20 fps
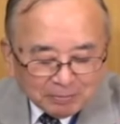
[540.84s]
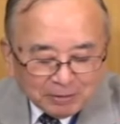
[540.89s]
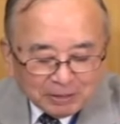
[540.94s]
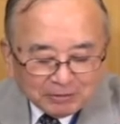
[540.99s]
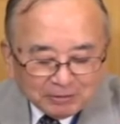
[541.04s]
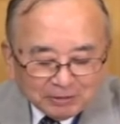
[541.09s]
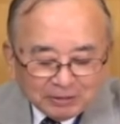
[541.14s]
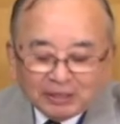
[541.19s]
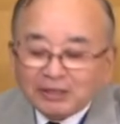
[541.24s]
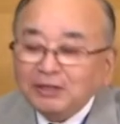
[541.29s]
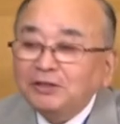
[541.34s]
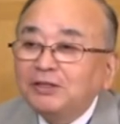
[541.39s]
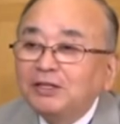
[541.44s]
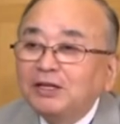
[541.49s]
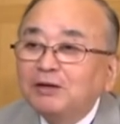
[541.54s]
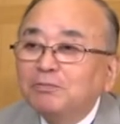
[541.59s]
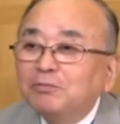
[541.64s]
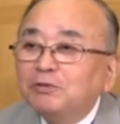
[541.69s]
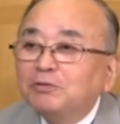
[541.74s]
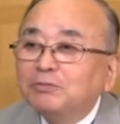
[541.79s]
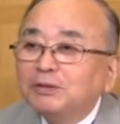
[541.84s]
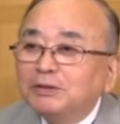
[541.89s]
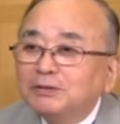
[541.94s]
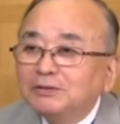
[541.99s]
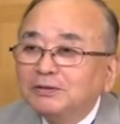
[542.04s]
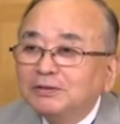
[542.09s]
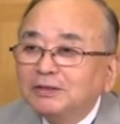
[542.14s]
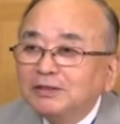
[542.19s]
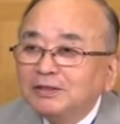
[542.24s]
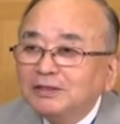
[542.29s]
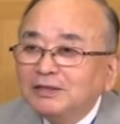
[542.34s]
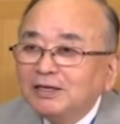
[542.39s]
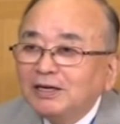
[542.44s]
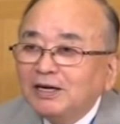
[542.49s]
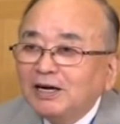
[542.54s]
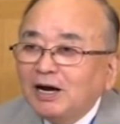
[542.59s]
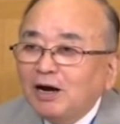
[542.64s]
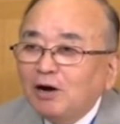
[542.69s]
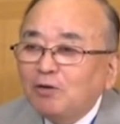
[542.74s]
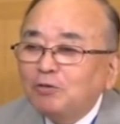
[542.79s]
uh, making India movement
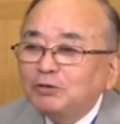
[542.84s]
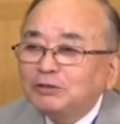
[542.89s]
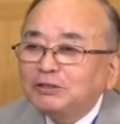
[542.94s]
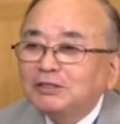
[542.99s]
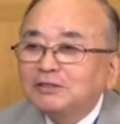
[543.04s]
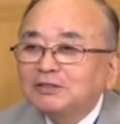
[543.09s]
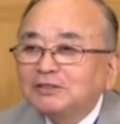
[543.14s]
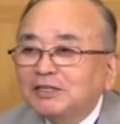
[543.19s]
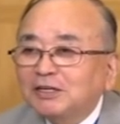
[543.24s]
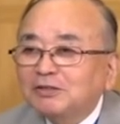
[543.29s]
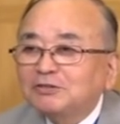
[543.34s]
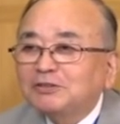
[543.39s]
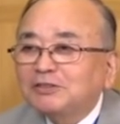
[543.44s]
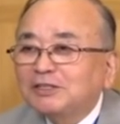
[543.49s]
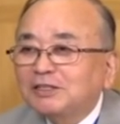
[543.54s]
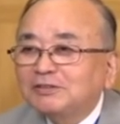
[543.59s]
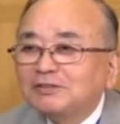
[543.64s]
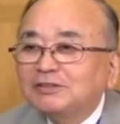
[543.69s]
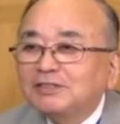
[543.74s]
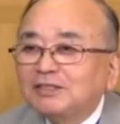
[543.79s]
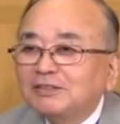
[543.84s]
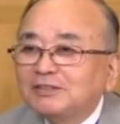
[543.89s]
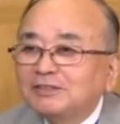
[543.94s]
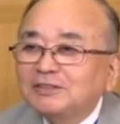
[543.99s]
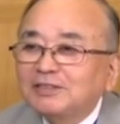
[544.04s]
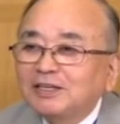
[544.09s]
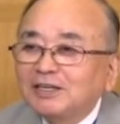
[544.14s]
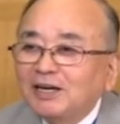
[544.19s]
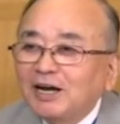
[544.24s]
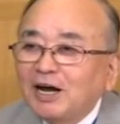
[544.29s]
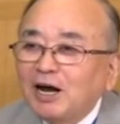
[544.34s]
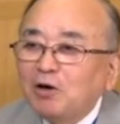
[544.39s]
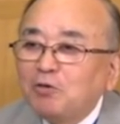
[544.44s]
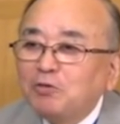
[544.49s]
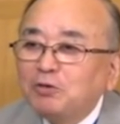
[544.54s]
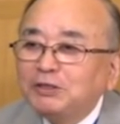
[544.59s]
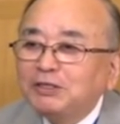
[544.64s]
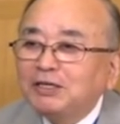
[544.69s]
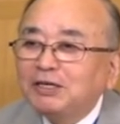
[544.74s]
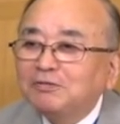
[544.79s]
how we can success that say,
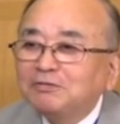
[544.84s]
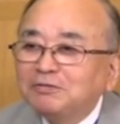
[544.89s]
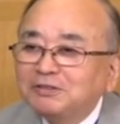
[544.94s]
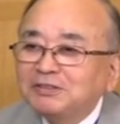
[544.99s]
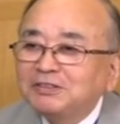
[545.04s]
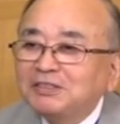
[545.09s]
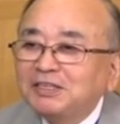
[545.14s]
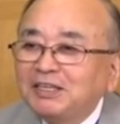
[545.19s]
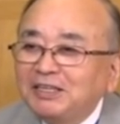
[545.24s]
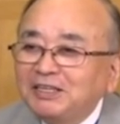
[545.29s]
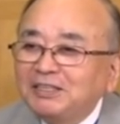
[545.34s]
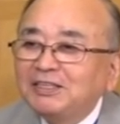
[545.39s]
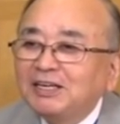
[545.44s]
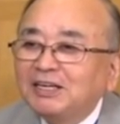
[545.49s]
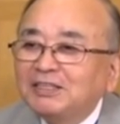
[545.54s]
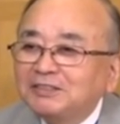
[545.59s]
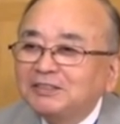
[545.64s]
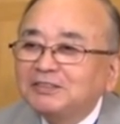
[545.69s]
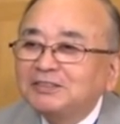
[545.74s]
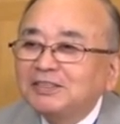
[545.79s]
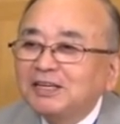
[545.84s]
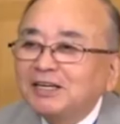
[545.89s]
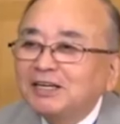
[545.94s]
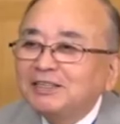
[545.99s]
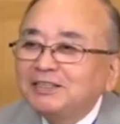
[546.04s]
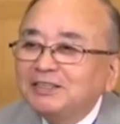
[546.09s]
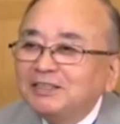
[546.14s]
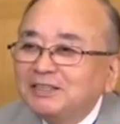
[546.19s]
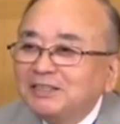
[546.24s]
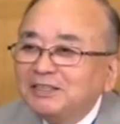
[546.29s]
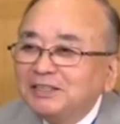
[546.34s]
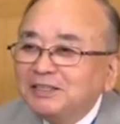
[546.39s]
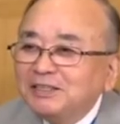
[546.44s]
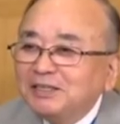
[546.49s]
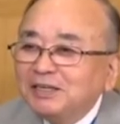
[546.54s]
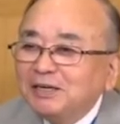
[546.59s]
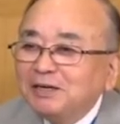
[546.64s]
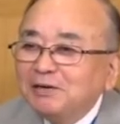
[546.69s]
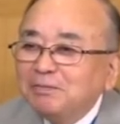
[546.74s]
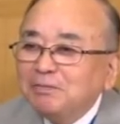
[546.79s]
how we can see that say,
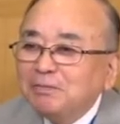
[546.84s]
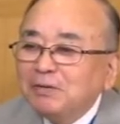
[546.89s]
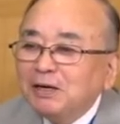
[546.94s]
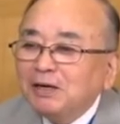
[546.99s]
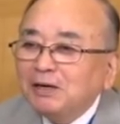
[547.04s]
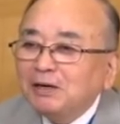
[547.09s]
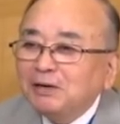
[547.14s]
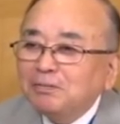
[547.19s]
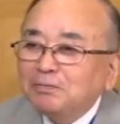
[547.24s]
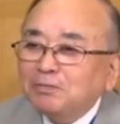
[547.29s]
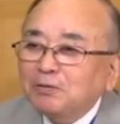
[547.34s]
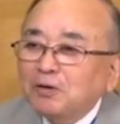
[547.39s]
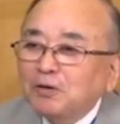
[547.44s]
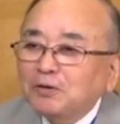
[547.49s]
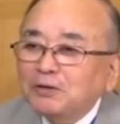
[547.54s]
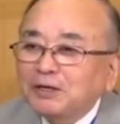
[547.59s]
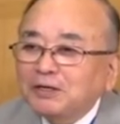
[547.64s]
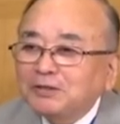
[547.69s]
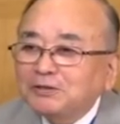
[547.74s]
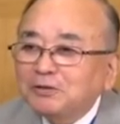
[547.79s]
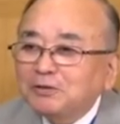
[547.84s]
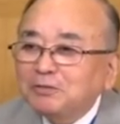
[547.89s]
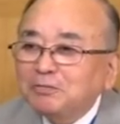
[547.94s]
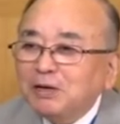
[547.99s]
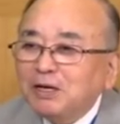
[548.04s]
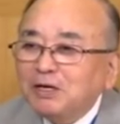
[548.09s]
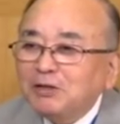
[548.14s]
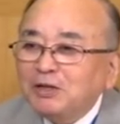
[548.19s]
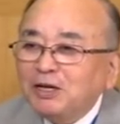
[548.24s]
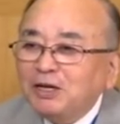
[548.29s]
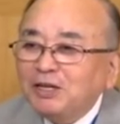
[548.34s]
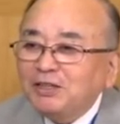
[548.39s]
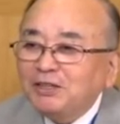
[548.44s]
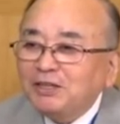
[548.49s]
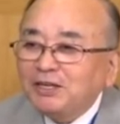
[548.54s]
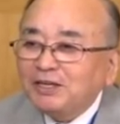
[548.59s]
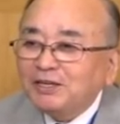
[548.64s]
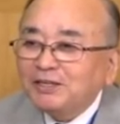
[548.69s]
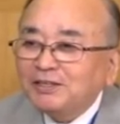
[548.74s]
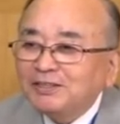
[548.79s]
a, a product made in
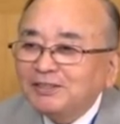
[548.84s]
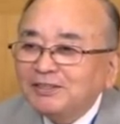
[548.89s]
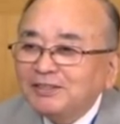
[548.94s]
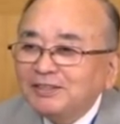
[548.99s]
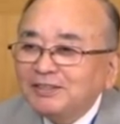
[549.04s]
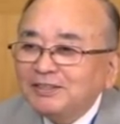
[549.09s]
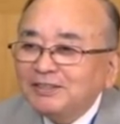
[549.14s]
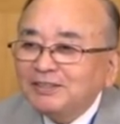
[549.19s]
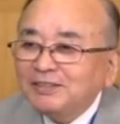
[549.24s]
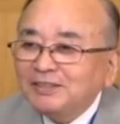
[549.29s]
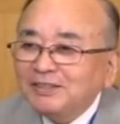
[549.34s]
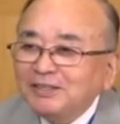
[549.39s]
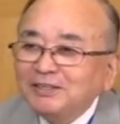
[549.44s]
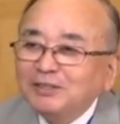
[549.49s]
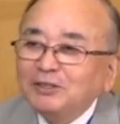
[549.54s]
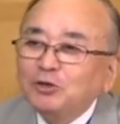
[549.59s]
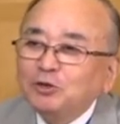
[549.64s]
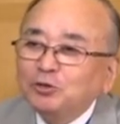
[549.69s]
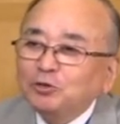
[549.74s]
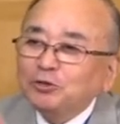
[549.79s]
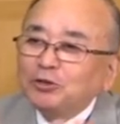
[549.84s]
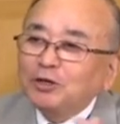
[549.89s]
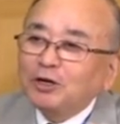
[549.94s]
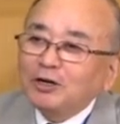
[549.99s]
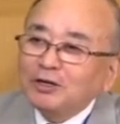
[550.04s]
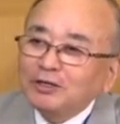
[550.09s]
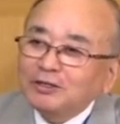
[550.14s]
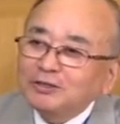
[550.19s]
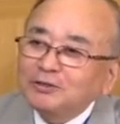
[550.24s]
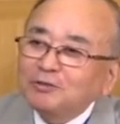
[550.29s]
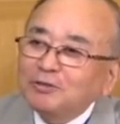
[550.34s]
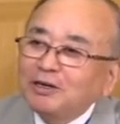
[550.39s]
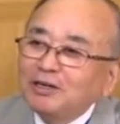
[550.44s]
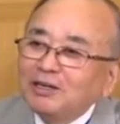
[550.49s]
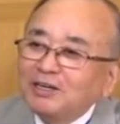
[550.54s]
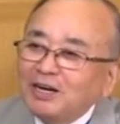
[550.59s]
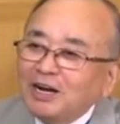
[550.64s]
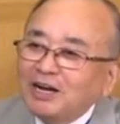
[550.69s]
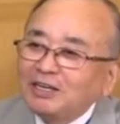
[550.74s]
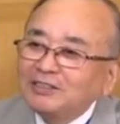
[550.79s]
India, in New York
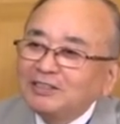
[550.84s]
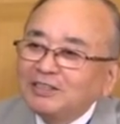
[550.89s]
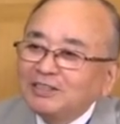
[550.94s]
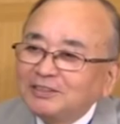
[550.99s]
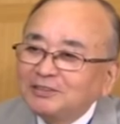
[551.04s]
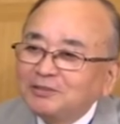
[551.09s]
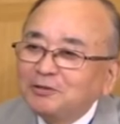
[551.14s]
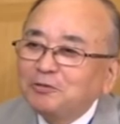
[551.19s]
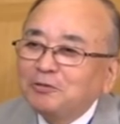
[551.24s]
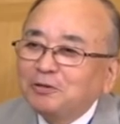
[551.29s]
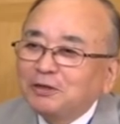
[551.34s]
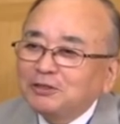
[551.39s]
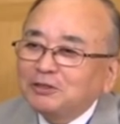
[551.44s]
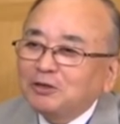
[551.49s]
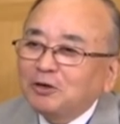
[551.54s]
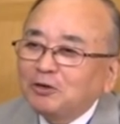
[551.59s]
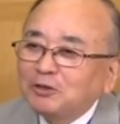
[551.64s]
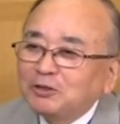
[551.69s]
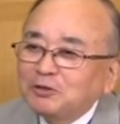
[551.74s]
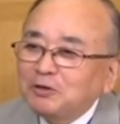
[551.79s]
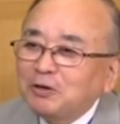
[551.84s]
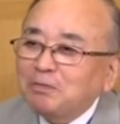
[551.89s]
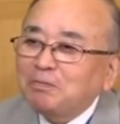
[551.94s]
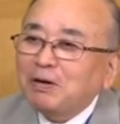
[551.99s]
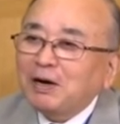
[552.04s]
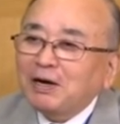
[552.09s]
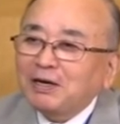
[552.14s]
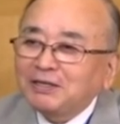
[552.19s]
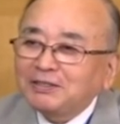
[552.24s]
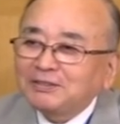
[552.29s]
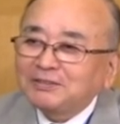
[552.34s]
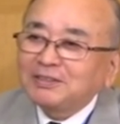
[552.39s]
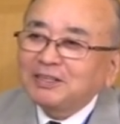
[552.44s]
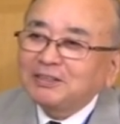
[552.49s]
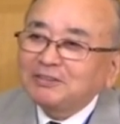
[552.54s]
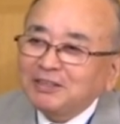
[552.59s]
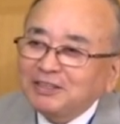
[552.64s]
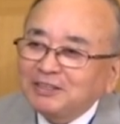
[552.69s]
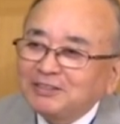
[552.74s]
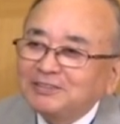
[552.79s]
or London or Tokyo or Paris
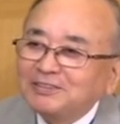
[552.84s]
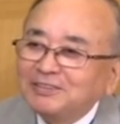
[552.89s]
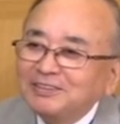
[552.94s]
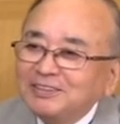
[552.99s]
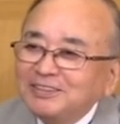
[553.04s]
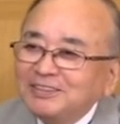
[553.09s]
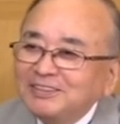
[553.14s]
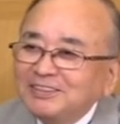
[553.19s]
like this.